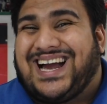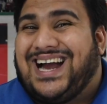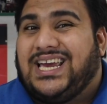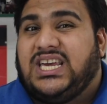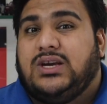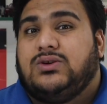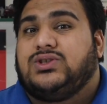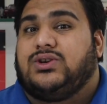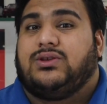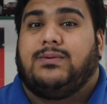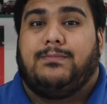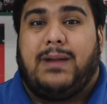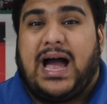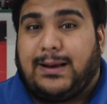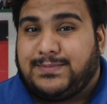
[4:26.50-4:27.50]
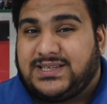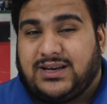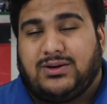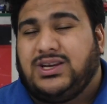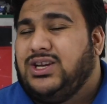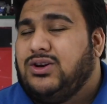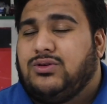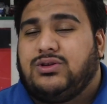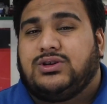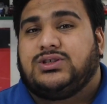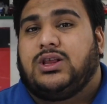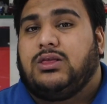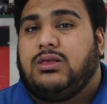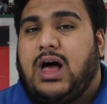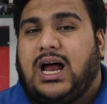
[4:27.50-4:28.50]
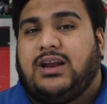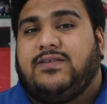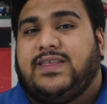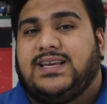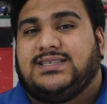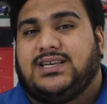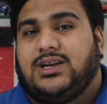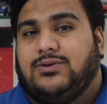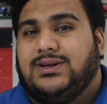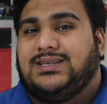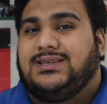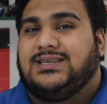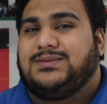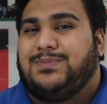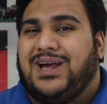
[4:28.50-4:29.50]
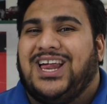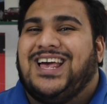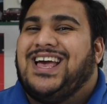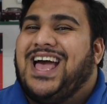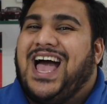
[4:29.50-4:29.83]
I use or the maps there's a lot of things that go into this, but